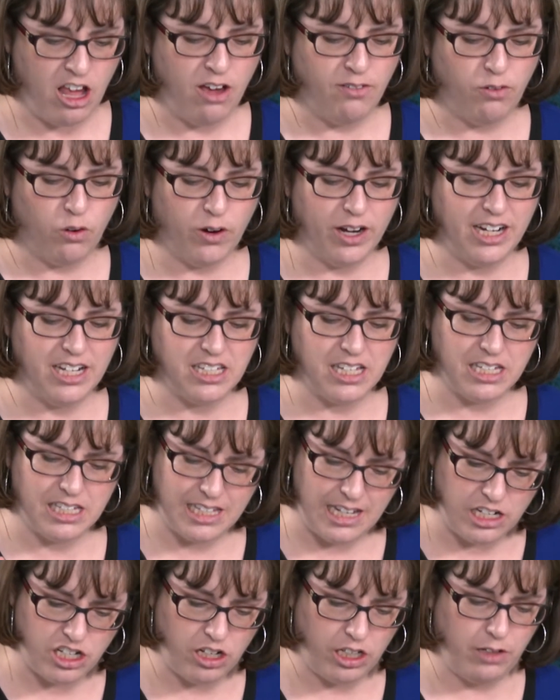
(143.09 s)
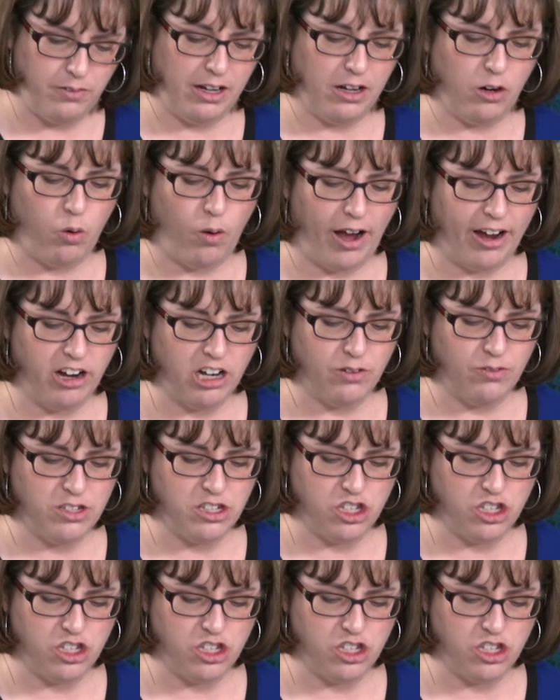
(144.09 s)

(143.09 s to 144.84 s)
for it is essentially required of a